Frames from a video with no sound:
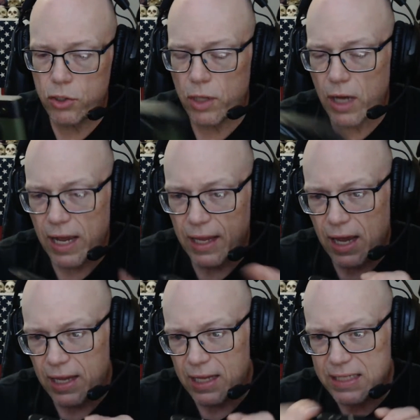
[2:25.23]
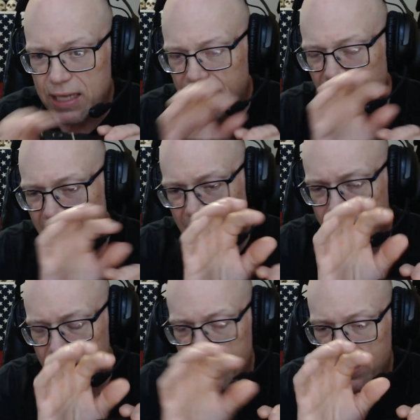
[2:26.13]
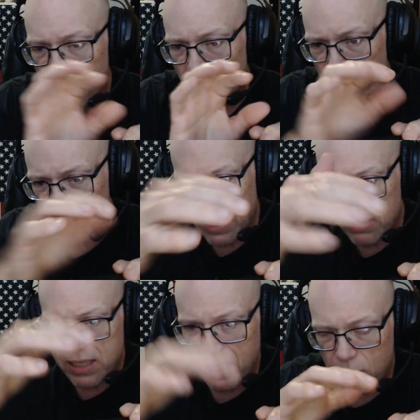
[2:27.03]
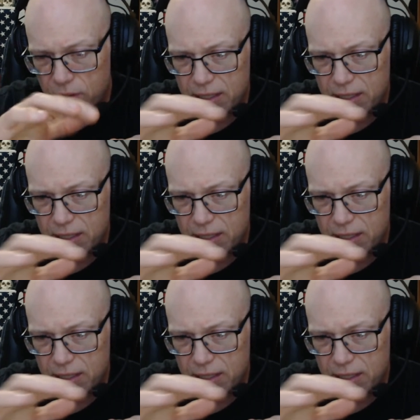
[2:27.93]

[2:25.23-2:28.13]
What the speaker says: I instead of having on the outside on the